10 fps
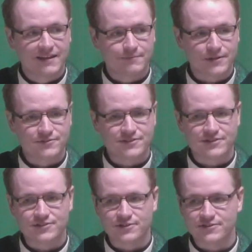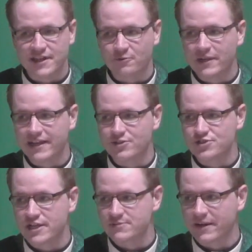Brothers and sisters, that weekend
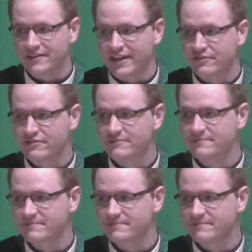changed my life.